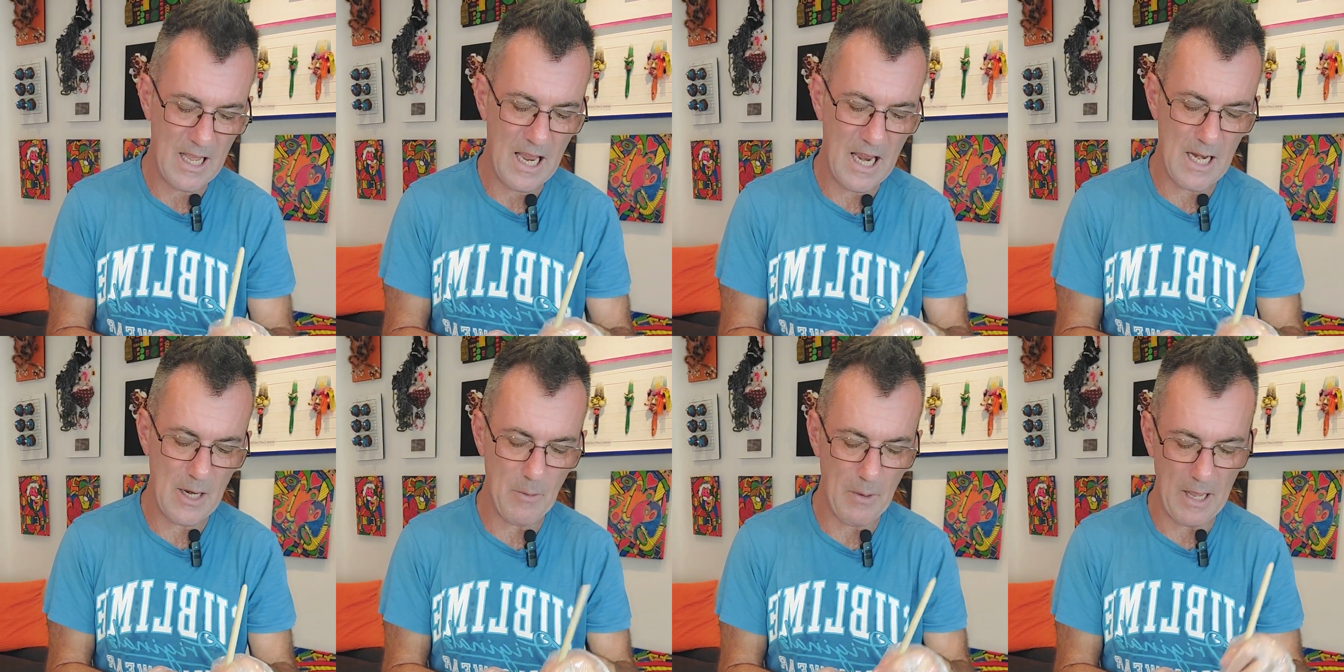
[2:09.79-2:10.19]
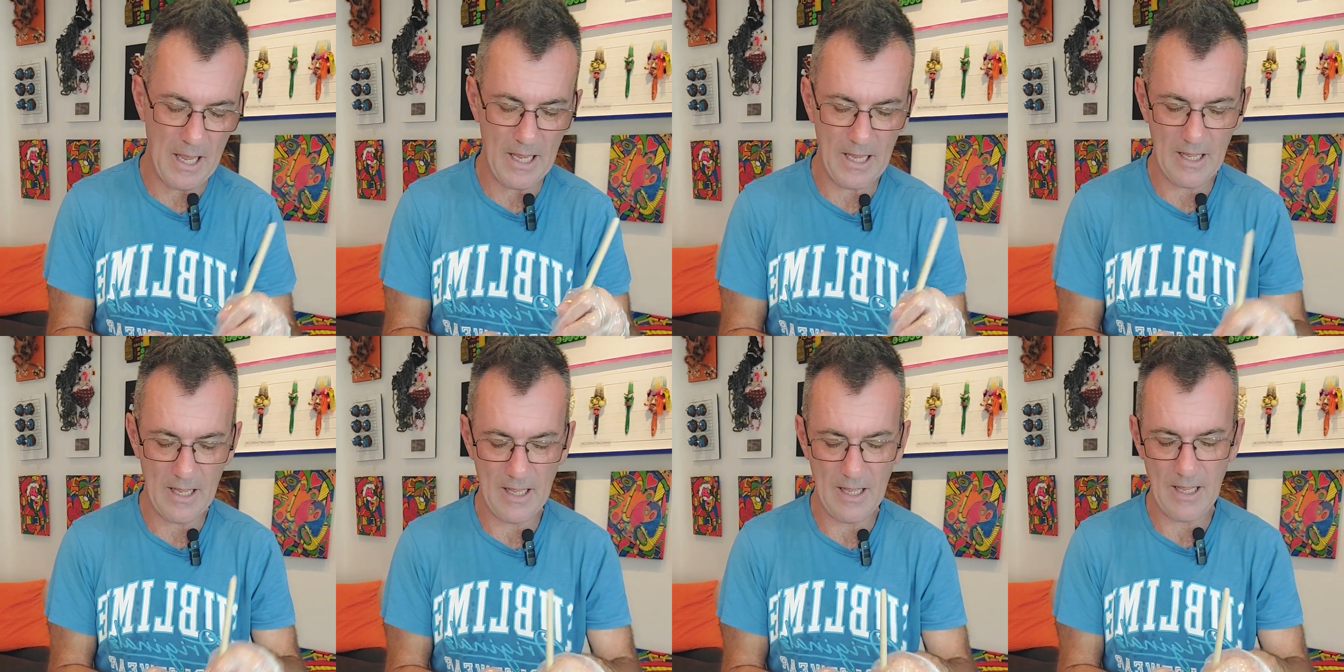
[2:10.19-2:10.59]
Anyway,
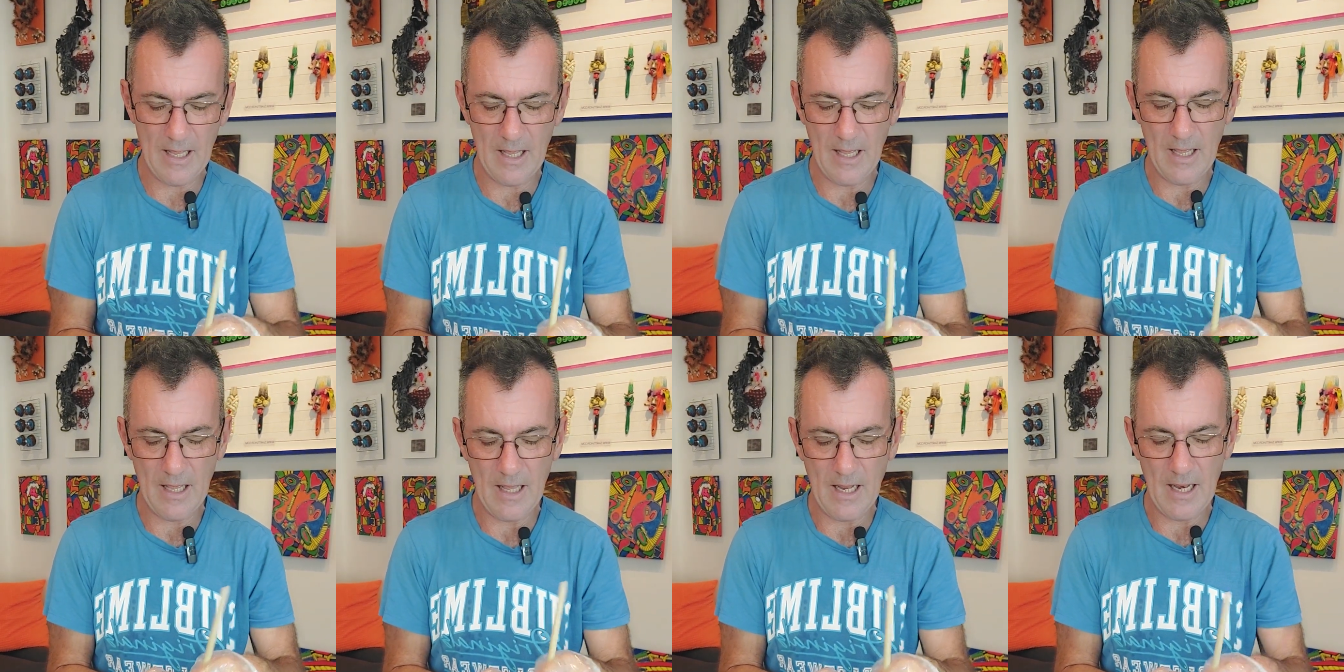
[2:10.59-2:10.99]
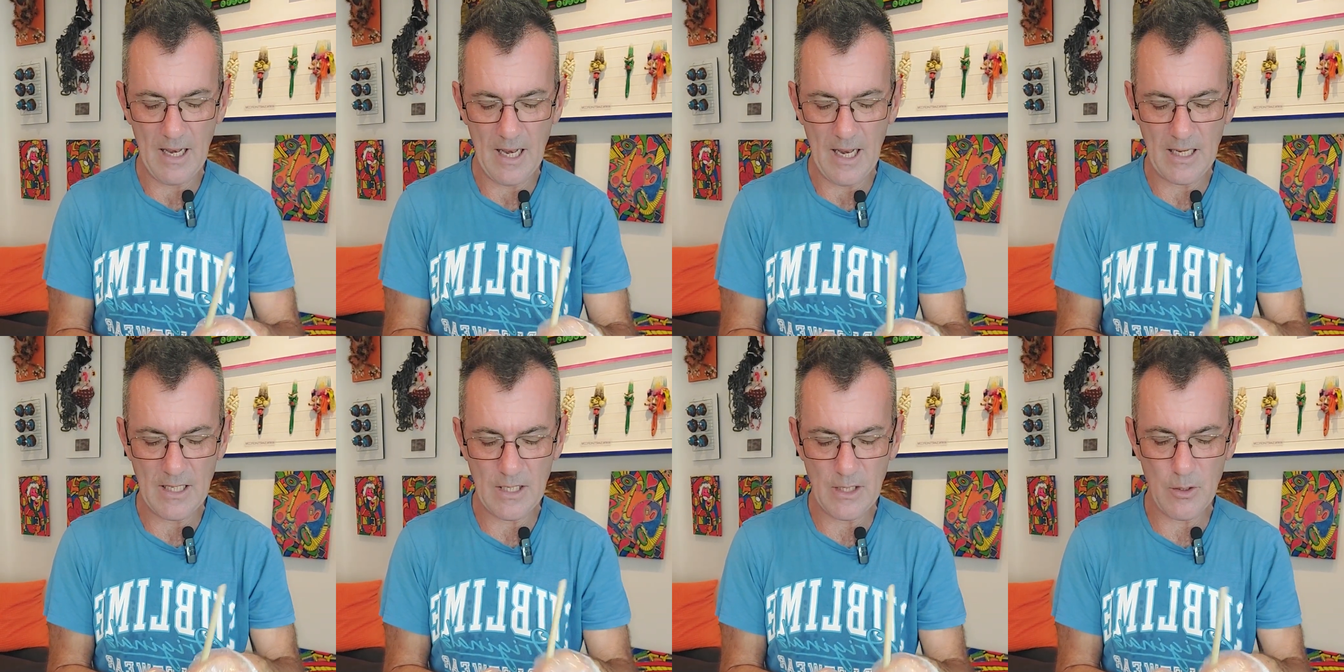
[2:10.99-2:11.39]

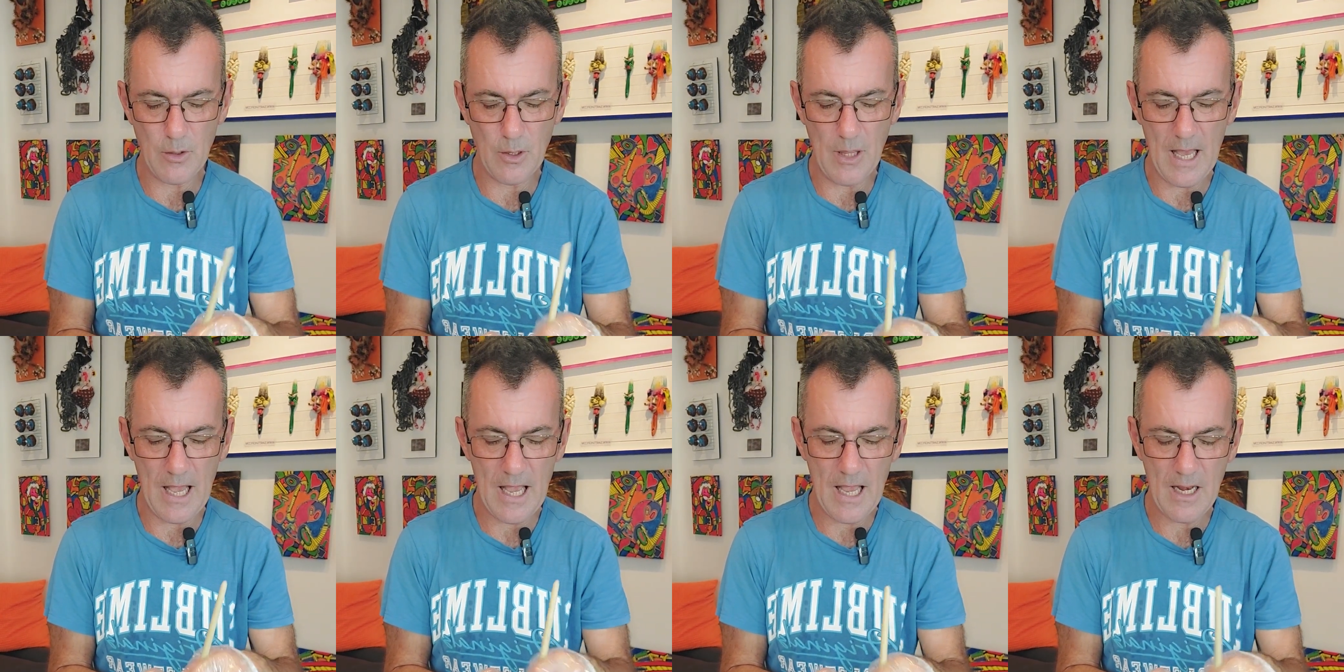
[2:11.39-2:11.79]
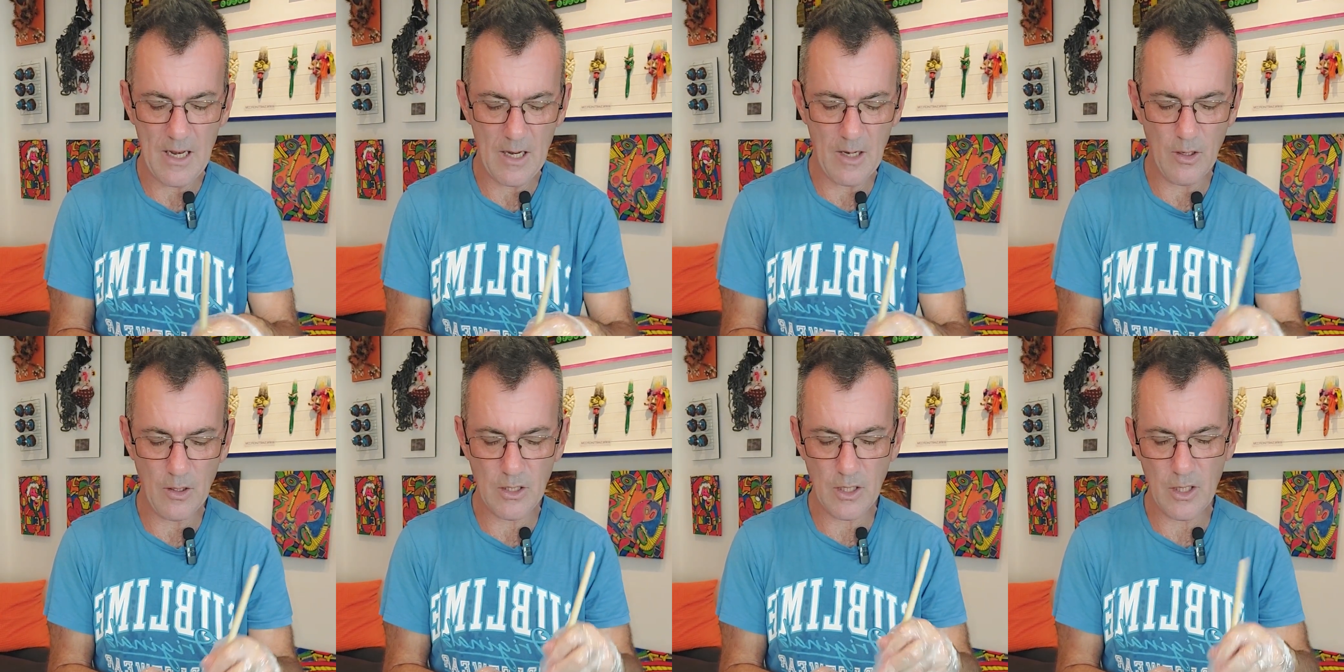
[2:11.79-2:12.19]
let's do that.
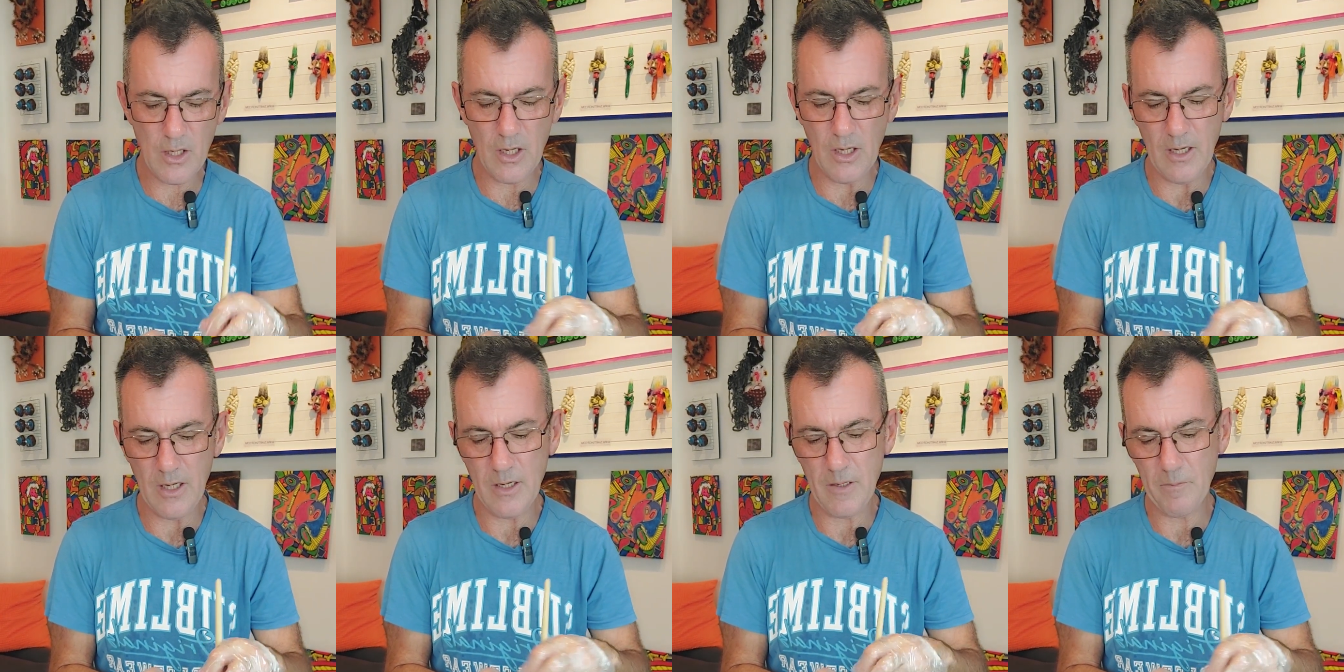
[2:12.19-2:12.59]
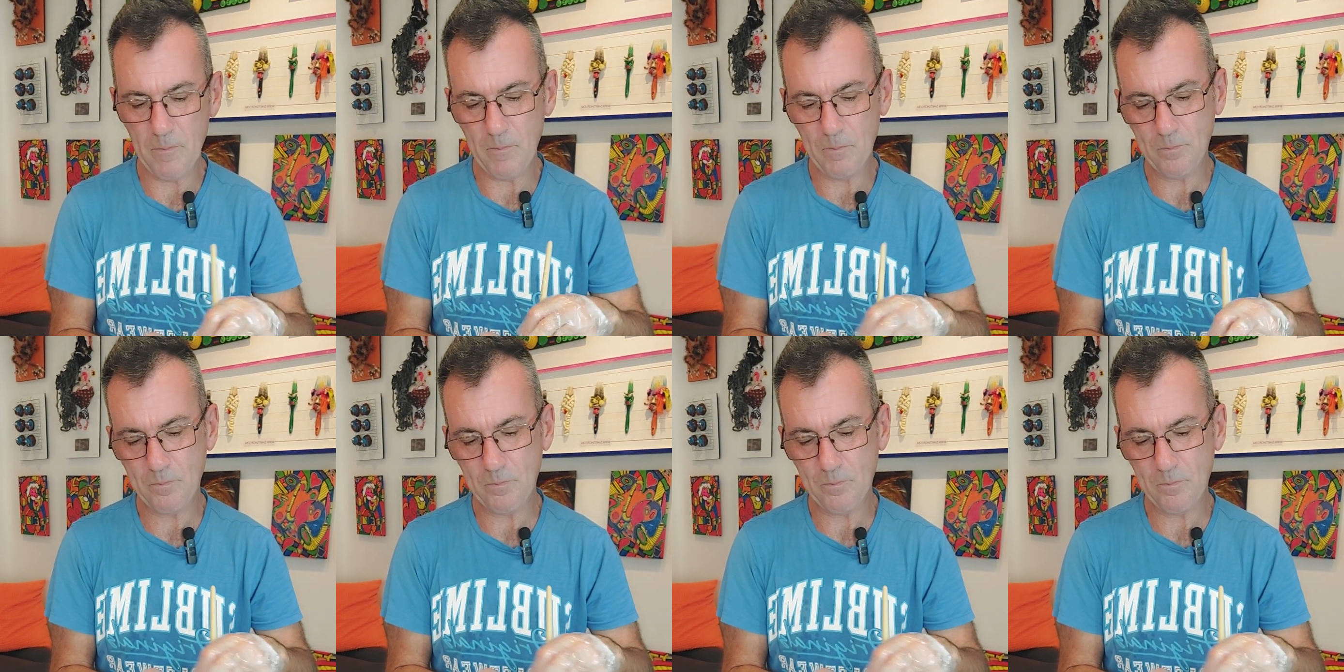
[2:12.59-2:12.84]
It looks good.